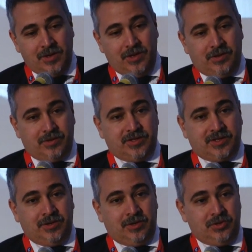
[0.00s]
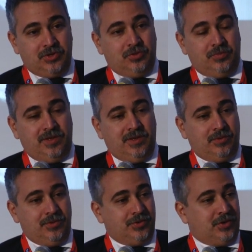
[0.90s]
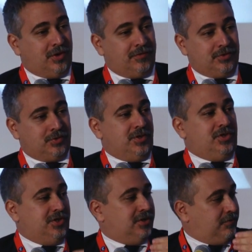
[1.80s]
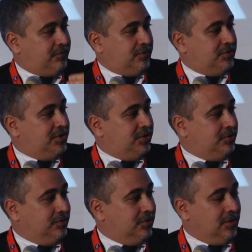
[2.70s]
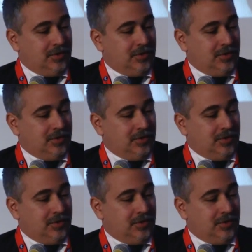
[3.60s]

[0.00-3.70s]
her technology to be able to cover 3G and 4G too.